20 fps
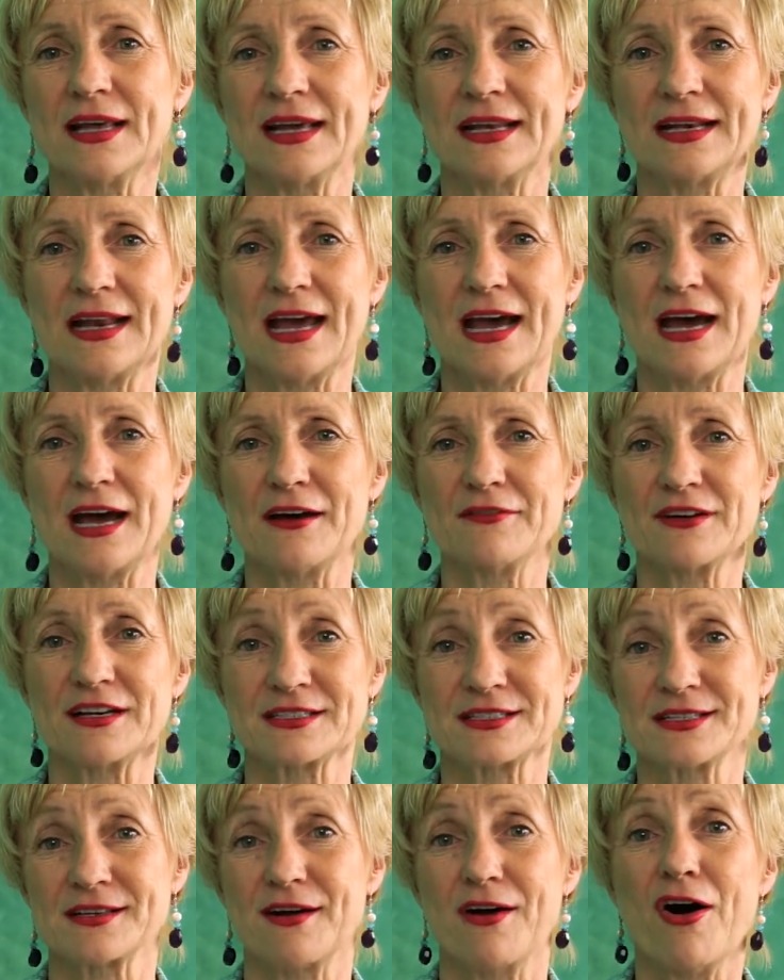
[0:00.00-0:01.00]
and have
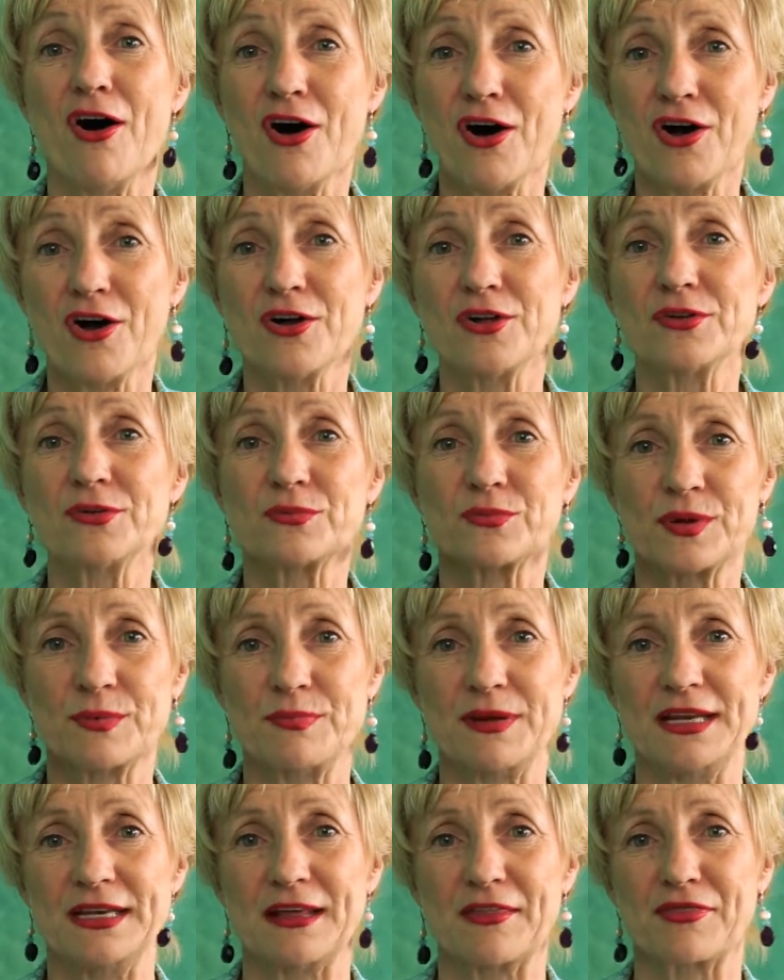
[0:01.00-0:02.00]
us all
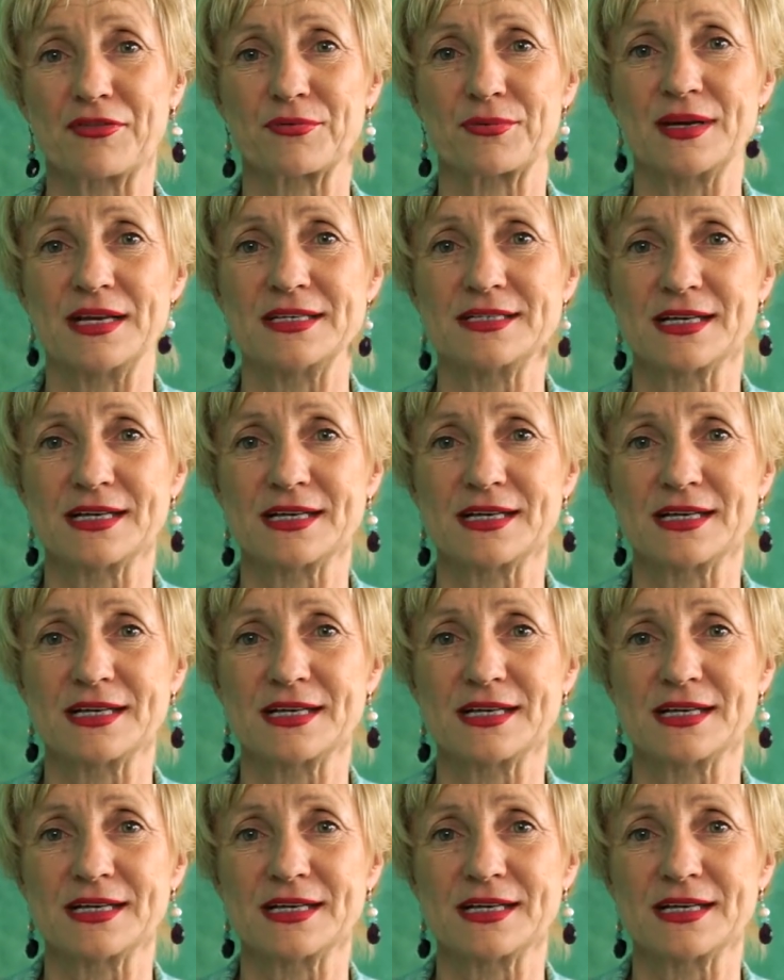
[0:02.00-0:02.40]
repeat it 3